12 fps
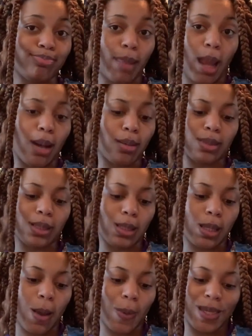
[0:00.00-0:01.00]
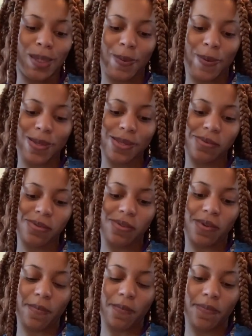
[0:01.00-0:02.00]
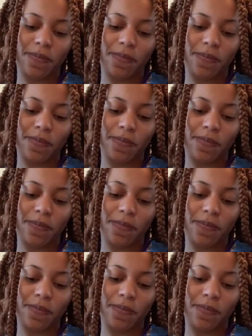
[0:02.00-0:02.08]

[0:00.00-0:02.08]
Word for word: I don't want to tell y'all where I get my wine tools from.